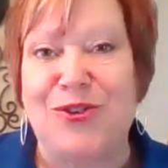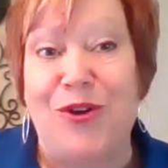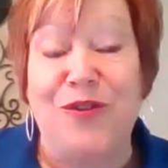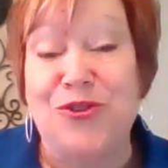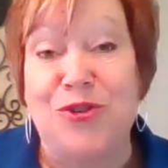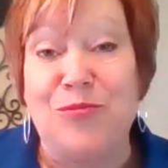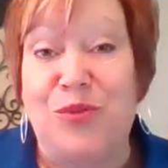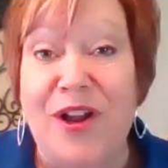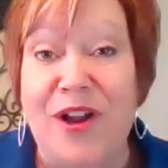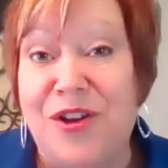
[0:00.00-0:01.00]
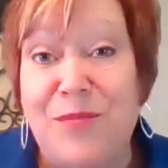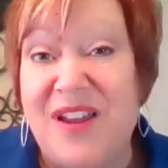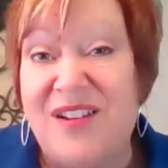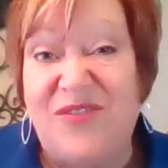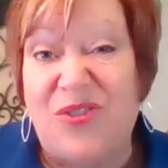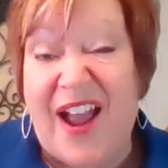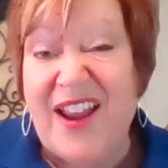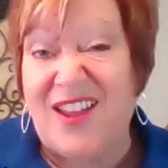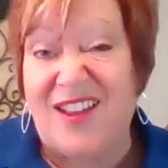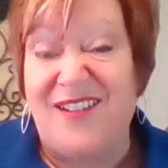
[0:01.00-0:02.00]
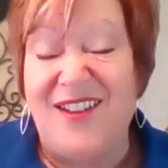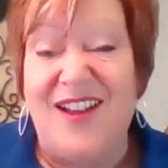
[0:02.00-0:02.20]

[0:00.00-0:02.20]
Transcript: So your future employer could be in a variety